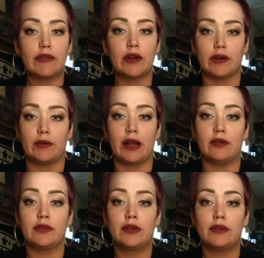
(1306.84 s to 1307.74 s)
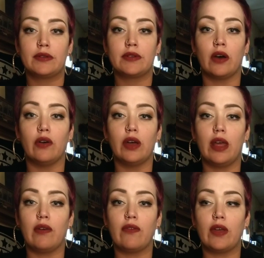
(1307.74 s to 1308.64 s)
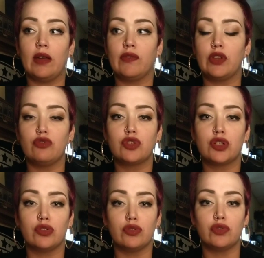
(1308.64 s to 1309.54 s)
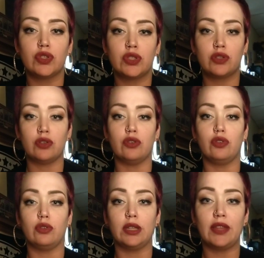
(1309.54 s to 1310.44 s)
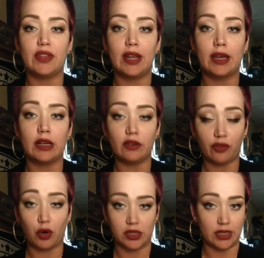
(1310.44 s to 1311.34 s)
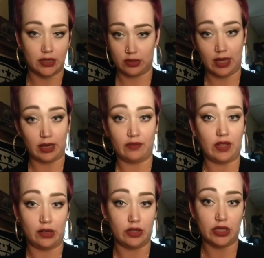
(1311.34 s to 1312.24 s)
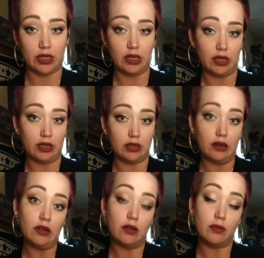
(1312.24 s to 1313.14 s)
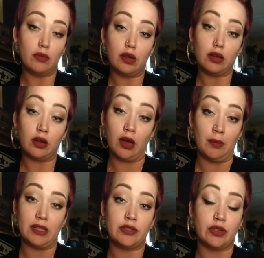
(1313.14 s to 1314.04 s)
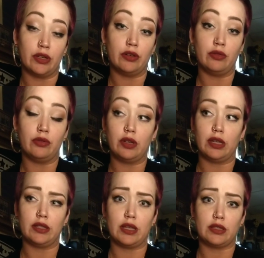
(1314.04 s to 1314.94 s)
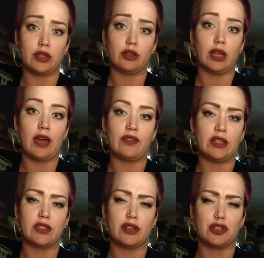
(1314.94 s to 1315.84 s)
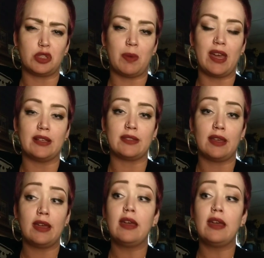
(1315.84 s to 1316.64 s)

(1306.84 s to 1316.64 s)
turnaround. So if you choose to let the negative forces or negative energy come into you and into your life and into your space,